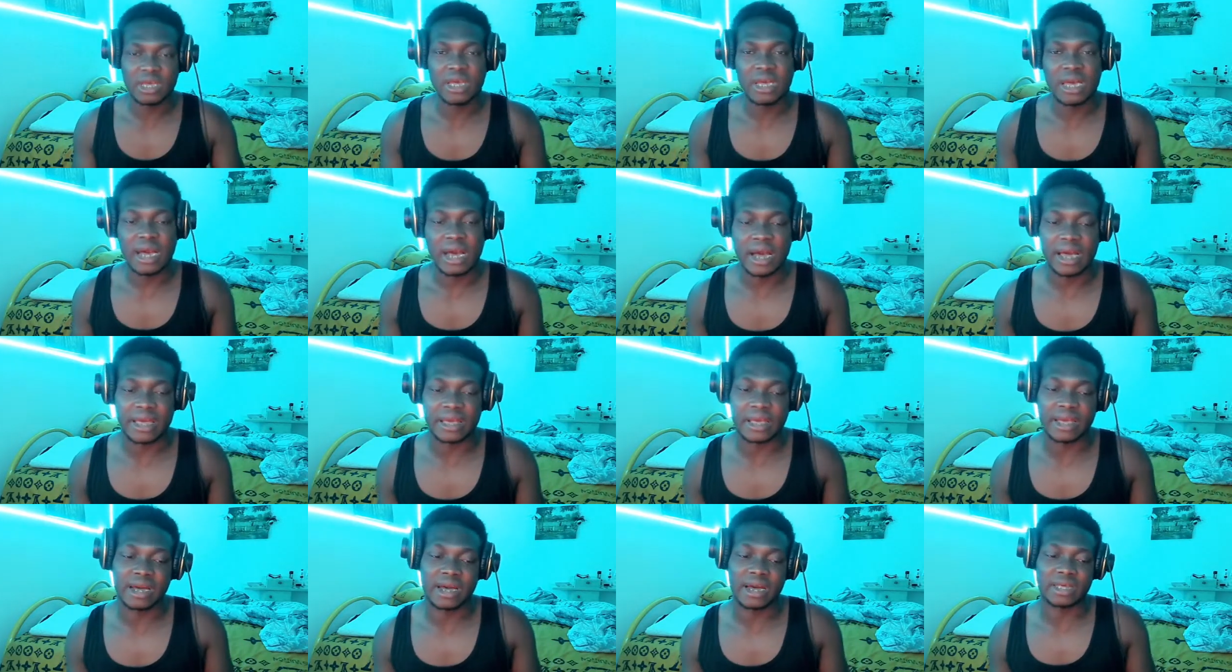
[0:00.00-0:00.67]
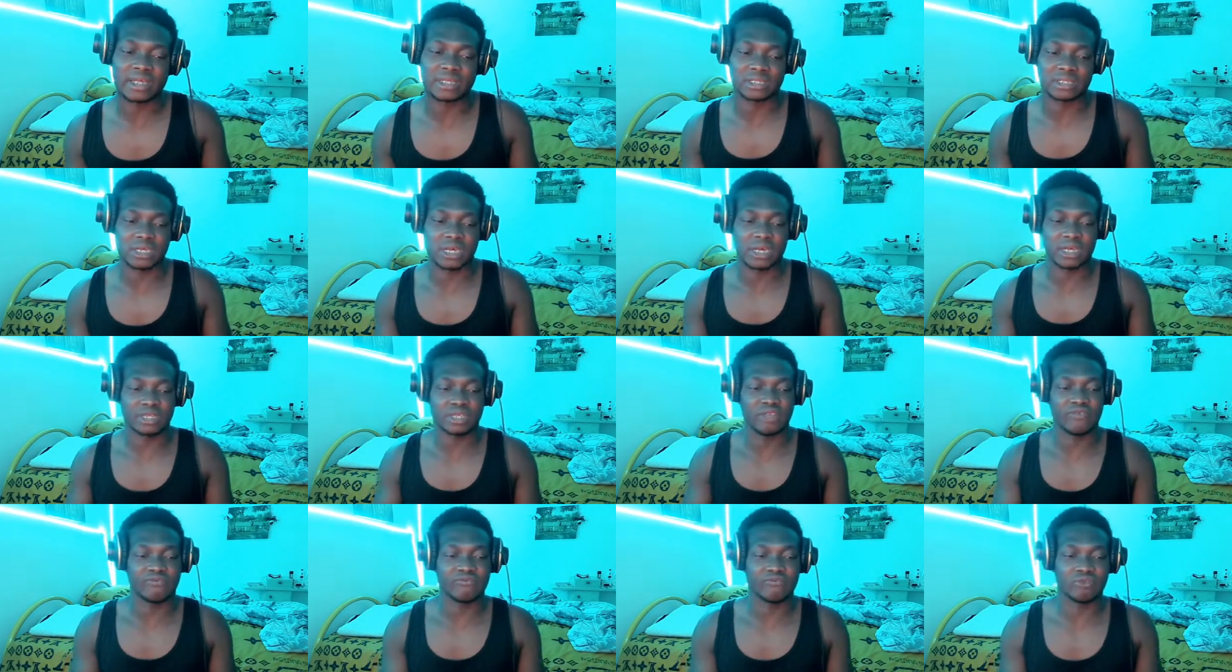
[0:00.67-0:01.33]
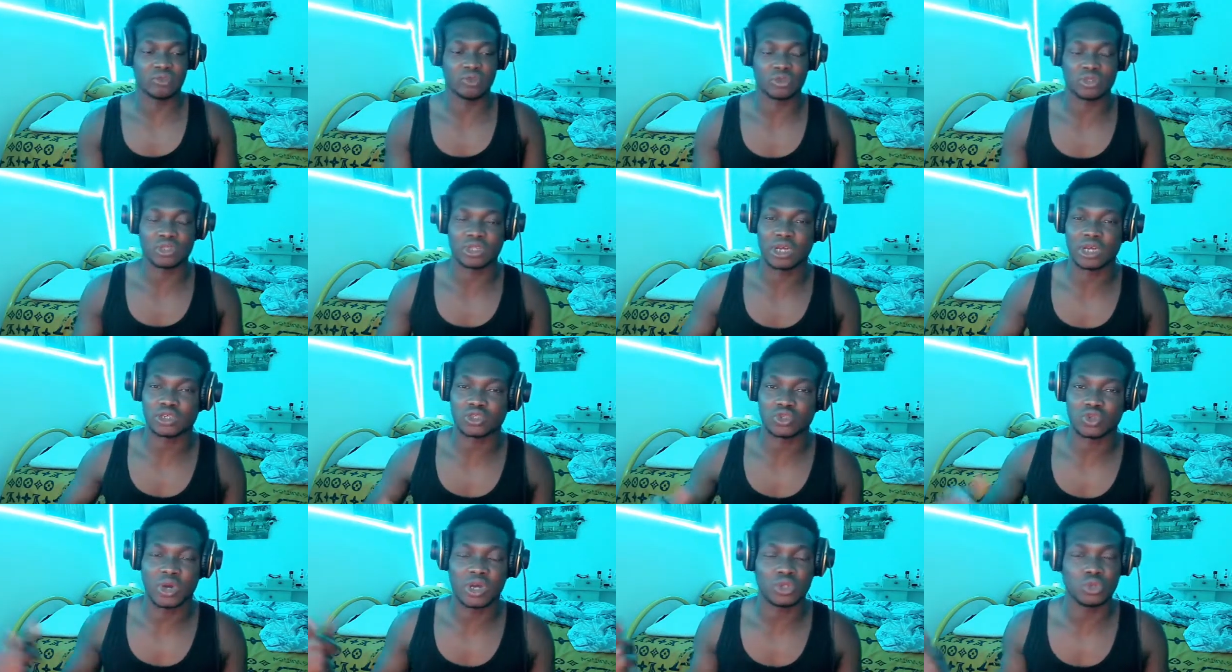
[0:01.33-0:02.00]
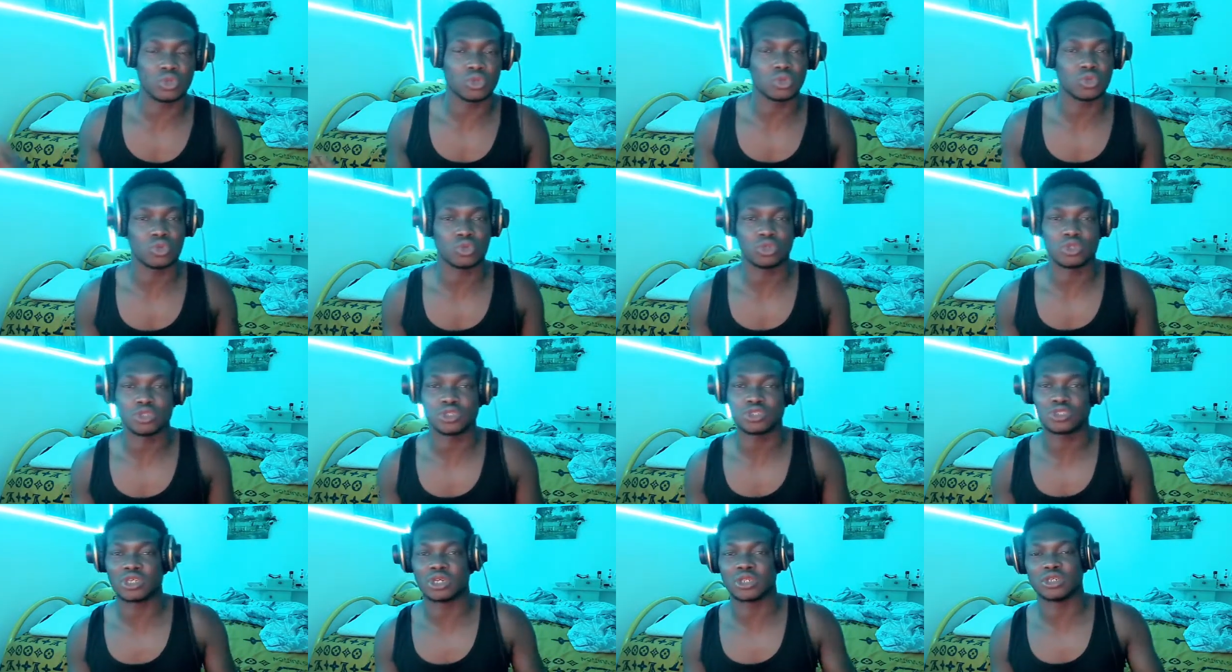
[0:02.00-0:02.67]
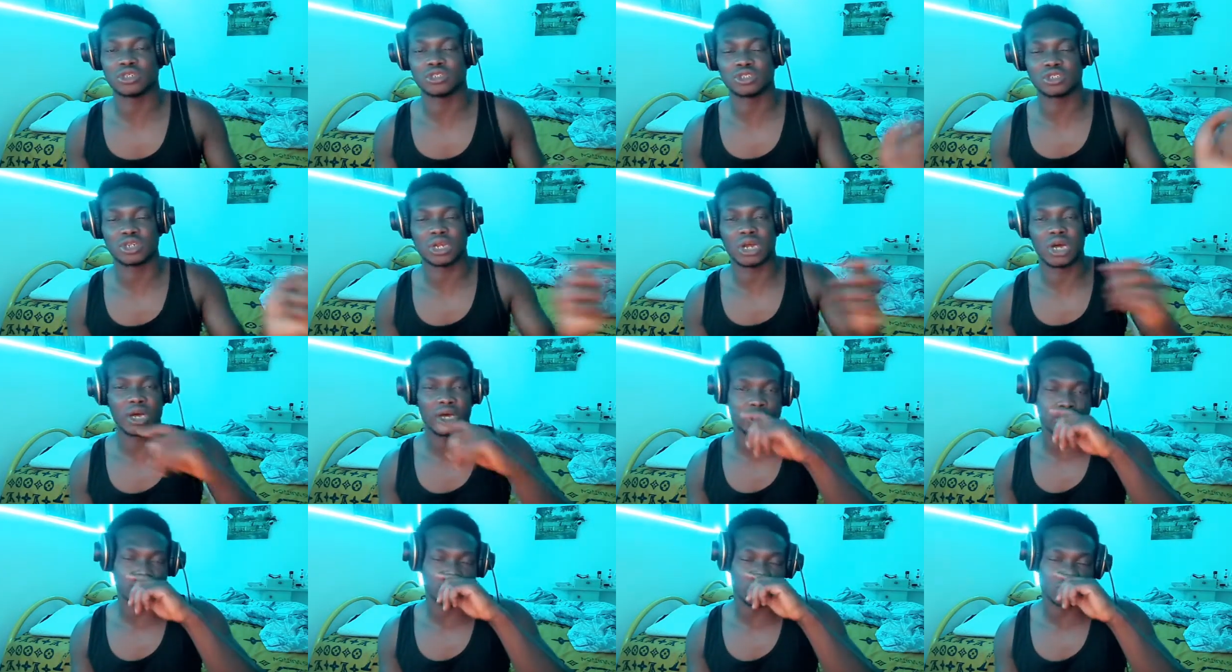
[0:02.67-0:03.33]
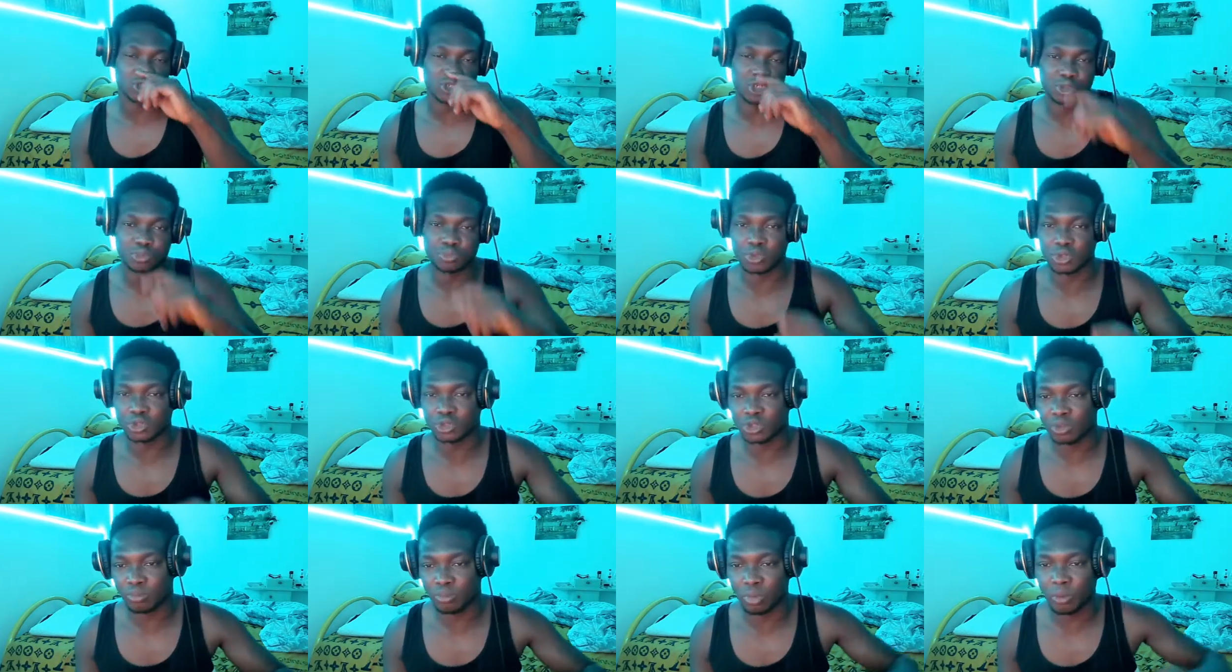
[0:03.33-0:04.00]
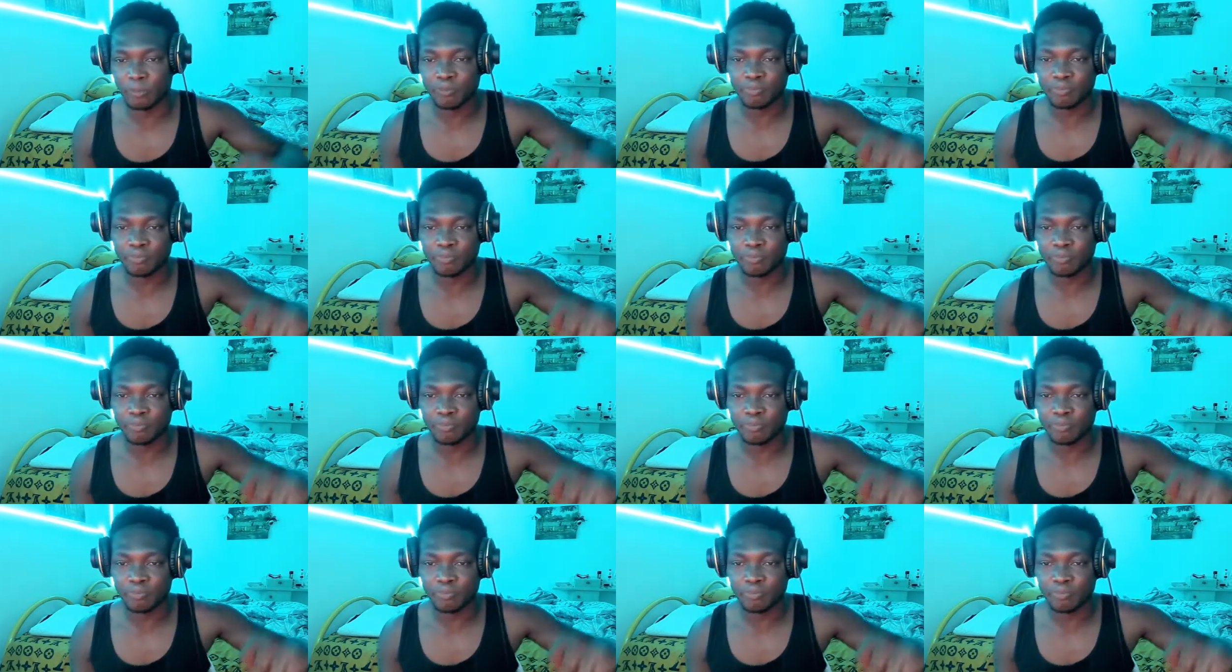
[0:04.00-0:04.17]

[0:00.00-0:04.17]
Alright guys, if you know that you are new to this channel, try as much as possible